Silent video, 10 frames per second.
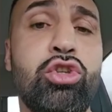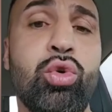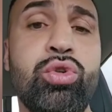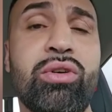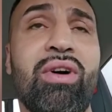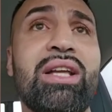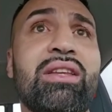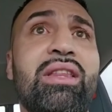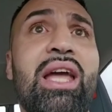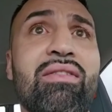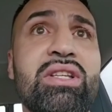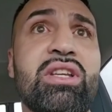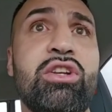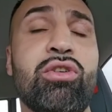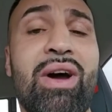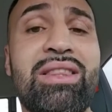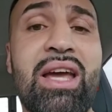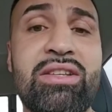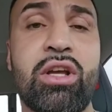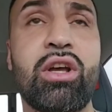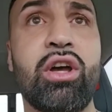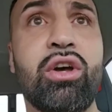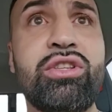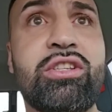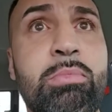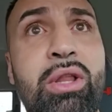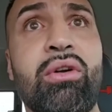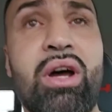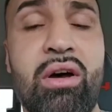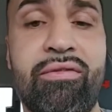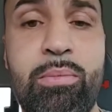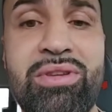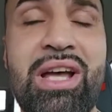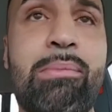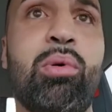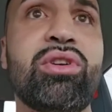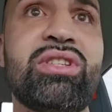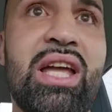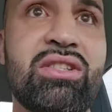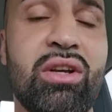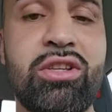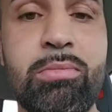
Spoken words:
to Gervonta Davis, and Gervonta has a good smother from the southpaw stance, a good